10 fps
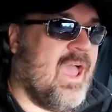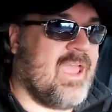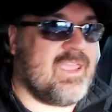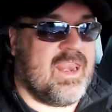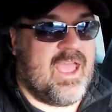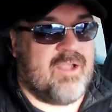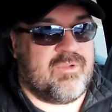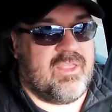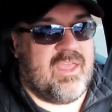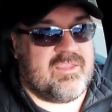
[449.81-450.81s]
I get it. I
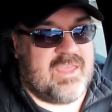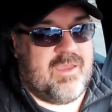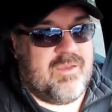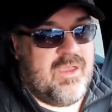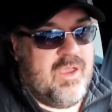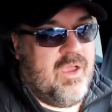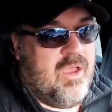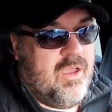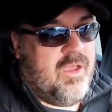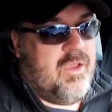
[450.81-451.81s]
realize that
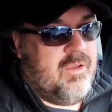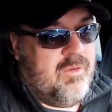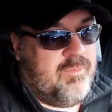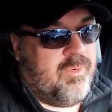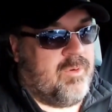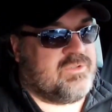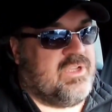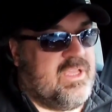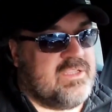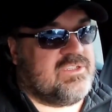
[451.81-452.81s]

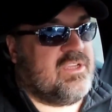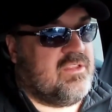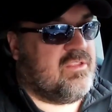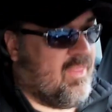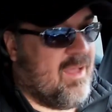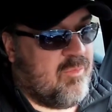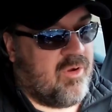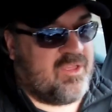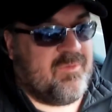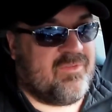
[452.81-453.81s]
Porsche engines are a lot
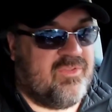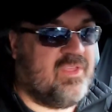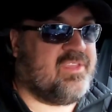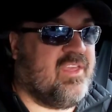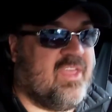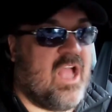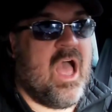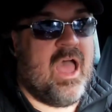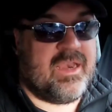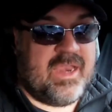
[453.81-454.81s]
more expensive than, say, like a
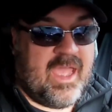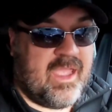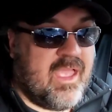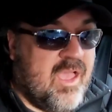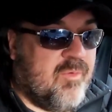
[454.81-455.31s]
Hyundai.